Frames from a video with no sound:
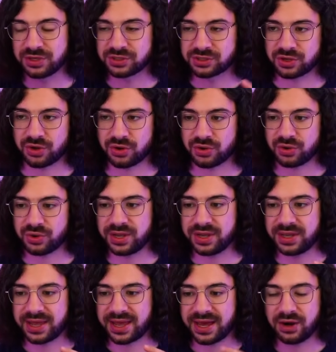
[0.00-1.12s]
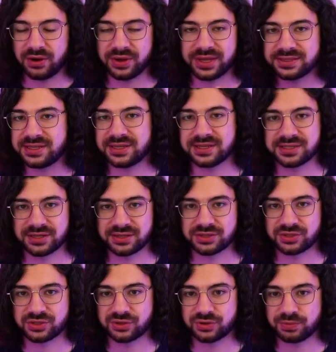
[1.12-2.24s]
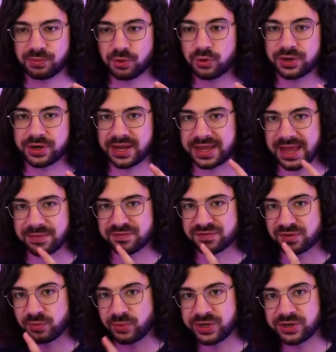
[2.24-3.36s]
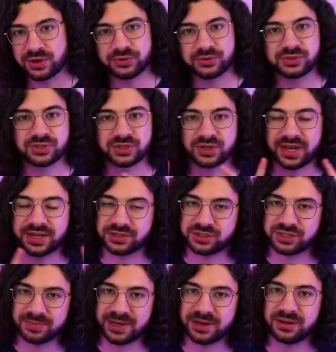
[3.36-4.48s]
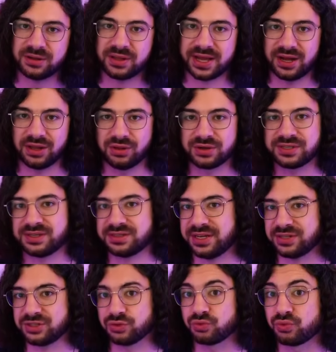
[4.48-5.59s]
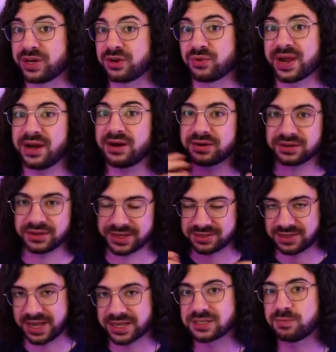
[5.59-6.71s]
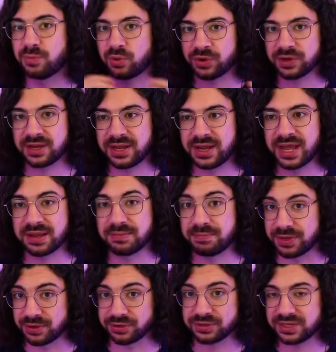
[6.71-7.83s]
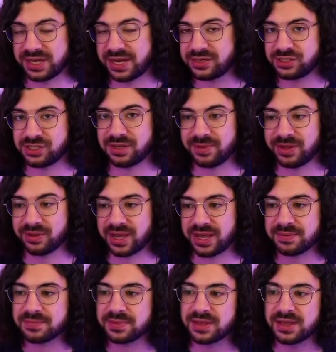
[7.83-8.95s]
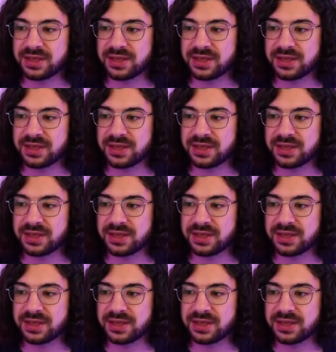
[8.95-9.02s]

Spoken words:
So how easy is it to port a game from Windows to HTML? How long does it take to render out, like to export and build an HTML game?